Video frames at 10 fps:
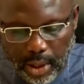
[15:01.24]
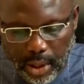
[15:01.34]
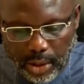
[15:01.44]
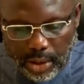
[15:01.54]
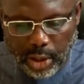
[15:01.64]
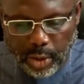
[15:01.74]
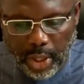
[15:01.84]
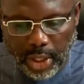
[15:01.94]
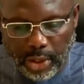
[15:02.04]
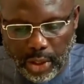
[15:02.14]

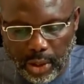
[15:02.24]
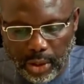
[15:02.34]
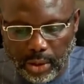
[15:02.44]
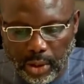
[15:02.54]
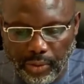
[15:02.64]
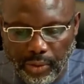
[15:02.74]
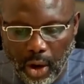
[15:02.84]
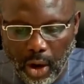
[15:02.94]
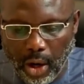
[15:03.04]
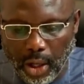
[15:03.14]
suspension of
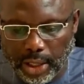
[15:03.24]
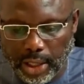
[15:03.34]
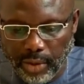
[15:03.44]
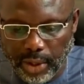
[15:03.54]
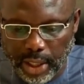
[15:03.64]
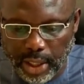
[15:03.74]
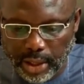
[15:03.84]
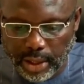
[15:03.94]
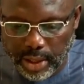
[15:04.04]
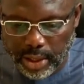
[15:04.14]
all
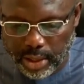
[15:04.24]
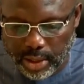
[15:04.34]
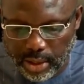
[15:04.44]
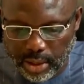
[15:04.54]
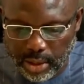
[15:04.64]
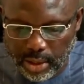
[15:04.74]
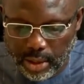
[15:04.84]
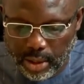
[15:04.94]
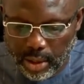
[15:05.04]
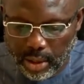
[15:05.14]
activities
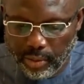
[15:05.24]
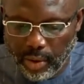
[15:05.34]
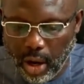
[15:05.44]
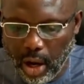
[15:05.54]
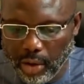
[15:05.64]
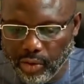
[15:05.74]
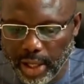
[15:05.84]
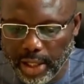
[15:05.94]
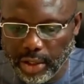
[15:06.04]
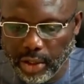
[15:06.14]
of all
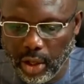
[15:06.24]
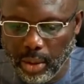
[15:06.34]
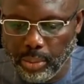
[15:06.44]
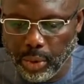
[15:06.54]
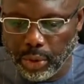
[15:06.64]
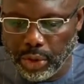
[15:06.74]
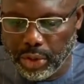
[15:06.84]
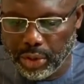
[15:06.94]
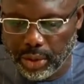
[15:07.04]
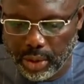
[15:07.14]
traditional
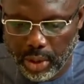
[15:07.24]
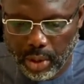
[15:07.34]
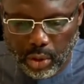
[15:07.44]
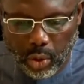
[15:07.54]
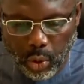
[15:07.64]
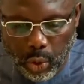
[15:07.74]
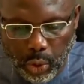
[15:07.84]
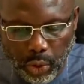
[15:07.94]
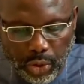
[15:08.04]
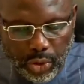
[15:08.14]
bush
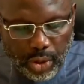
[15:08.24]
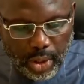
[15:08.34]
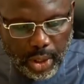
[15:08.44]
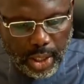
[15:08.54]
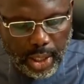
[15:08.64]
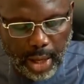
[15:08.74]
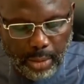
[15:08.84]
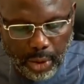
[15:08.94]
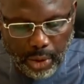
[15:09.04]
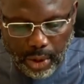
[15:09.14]
schools in
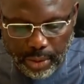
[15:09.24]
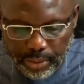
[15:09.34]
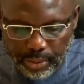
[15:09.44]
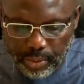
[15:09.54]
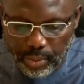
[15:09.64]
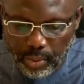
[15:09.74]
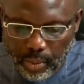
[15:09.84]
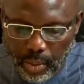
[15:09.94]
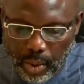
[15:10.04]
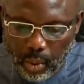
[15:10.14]
Liberia,
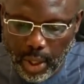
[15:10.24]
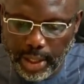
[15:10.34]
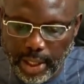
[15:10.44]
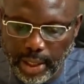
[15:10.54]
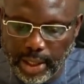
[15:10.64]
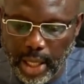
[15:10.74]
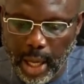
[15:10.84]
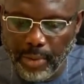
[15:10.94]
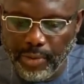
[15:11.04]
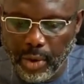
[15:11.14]
where this
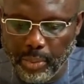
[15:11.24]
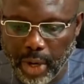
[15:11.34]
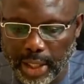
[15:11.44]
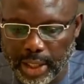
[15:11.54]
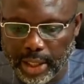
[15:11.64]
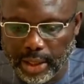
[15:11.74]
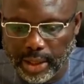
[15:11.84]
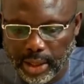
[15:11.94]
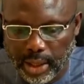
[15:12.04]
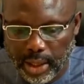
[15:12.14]
harmful
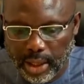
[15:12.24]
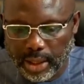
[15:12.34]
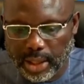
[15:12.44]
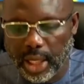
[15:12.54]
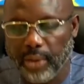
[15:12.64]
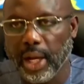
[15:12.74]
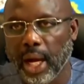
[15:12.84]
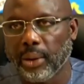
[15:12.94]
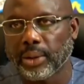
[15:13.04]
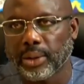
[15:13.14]
practice is carried
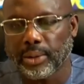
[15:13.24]
out.